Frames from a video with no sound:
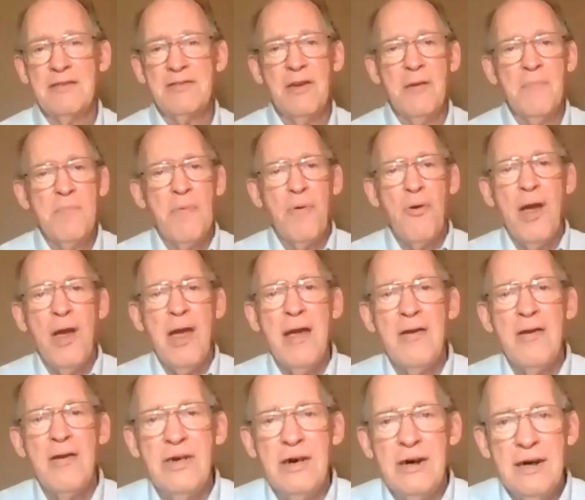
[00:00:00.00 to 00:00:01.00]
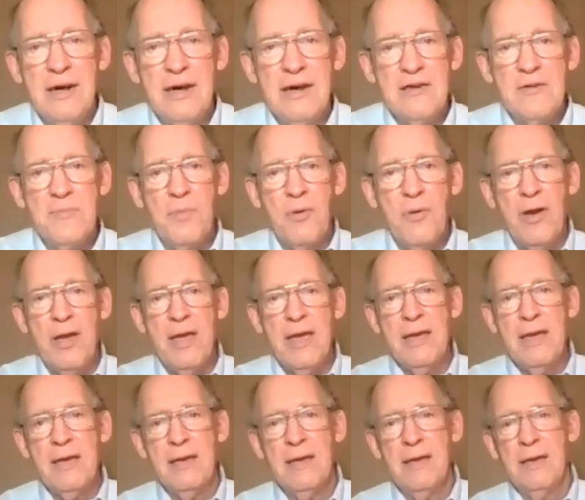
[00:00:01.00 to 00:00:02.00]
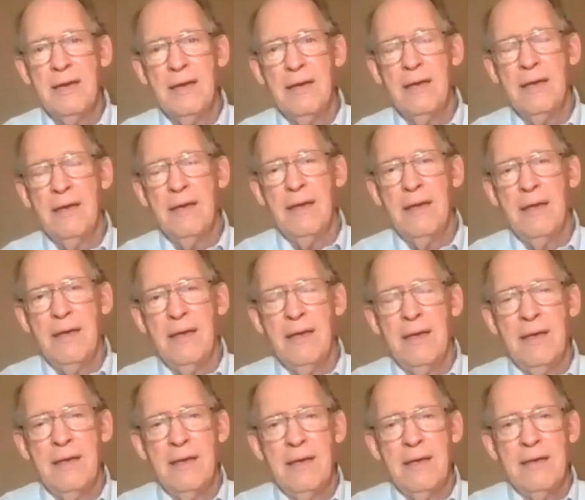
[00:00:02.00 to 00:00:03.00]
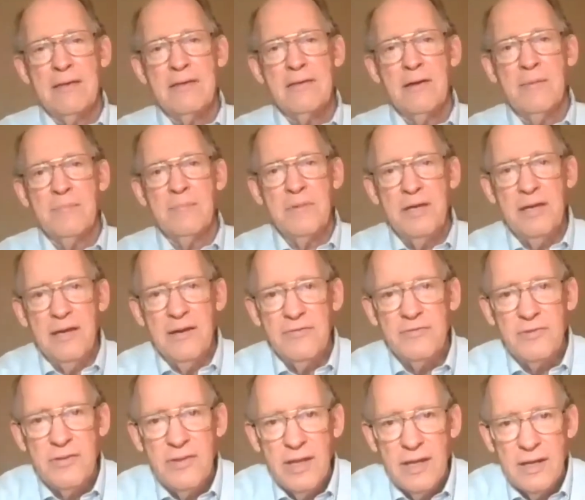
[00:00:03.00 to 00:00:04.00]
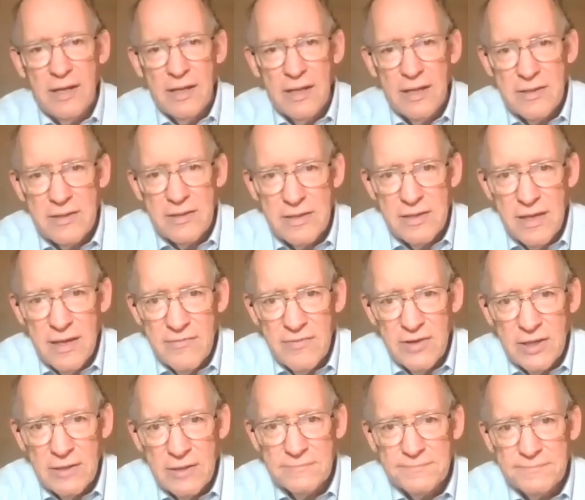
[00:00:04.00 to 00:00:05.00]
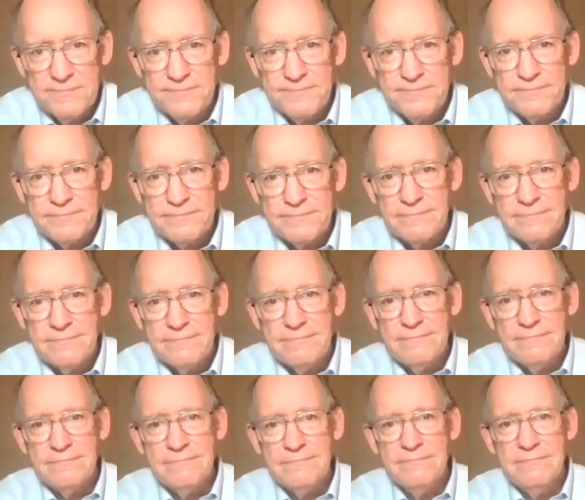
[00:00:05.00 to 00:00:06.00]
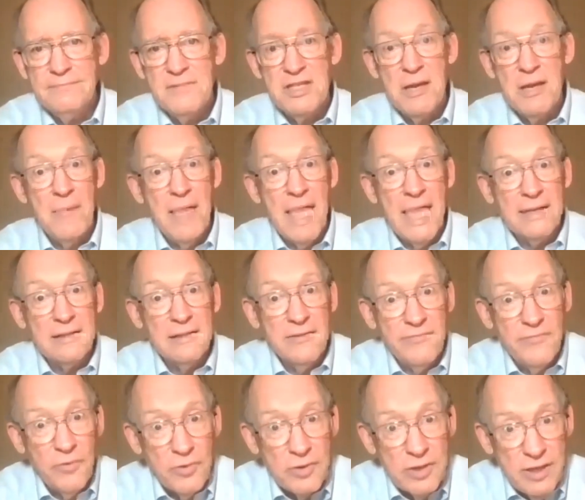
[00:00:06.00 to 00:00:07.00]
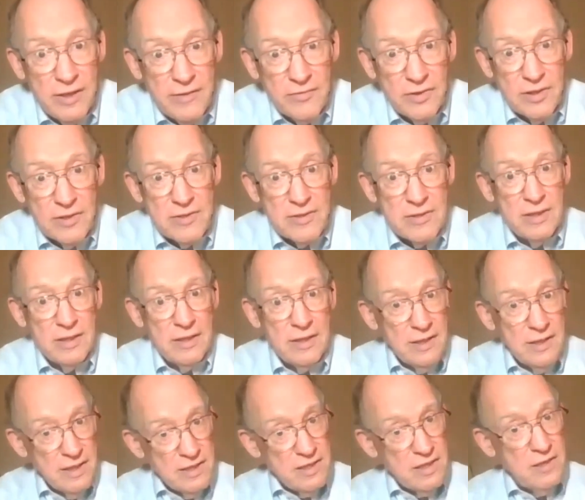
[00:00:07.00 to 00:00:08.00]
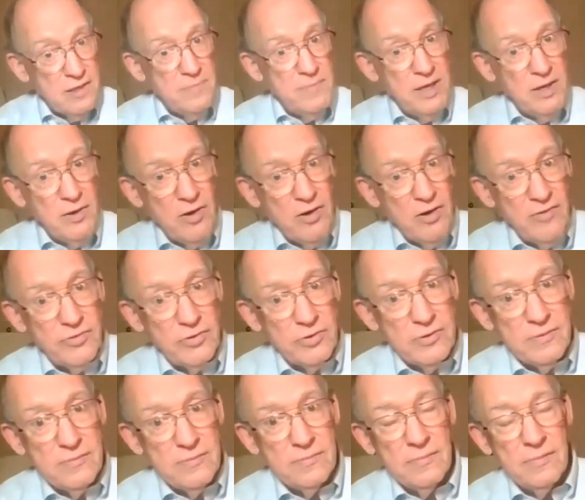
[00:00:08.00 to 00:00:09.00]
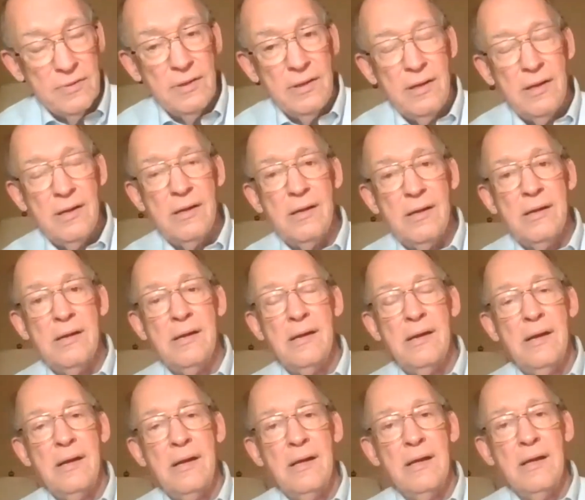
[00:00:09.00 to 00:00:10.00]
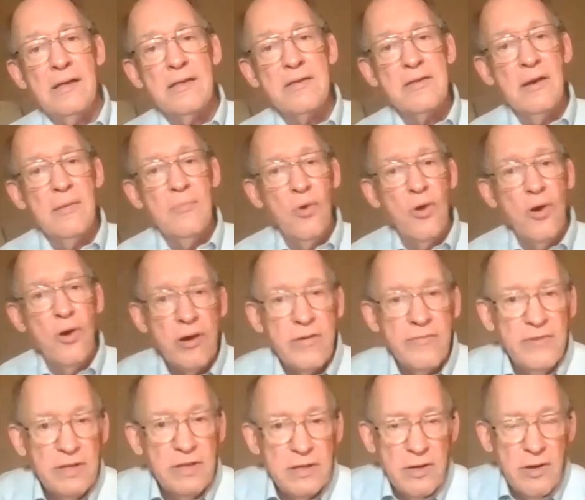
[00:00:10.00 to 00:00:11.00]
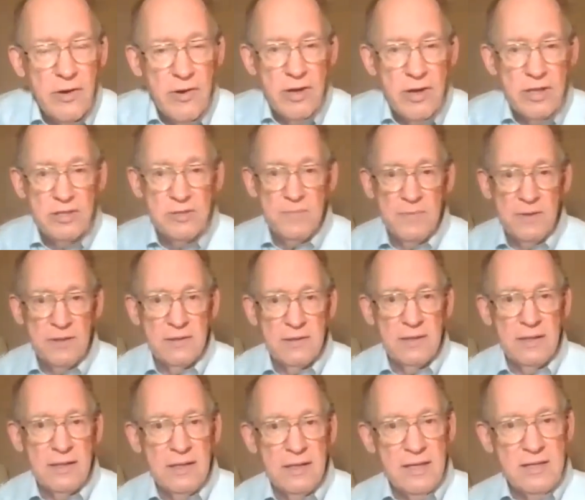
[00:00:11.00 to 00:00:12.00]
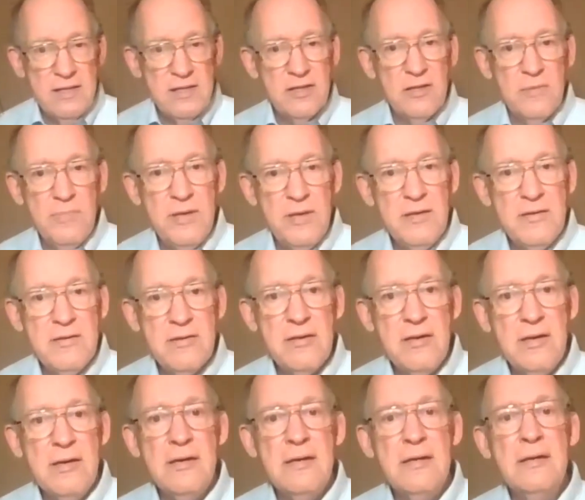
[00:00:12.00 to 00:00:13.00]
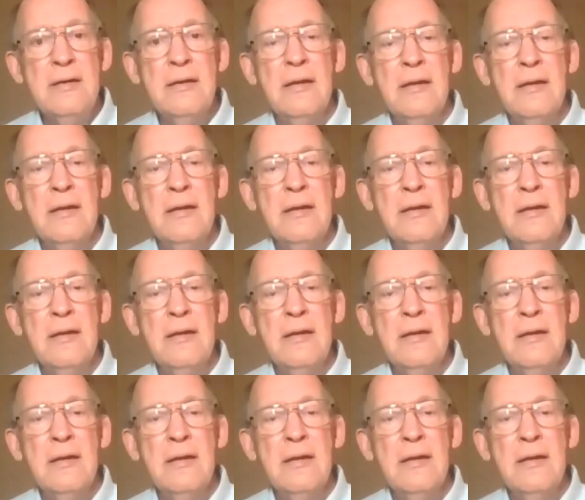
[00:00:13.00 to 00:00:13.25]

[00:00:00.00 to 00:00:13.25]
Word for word: some prayer that needs praying, some gift that needs giving, some act of forgiveness that needs to be offered some word of encouragement that needs to be said.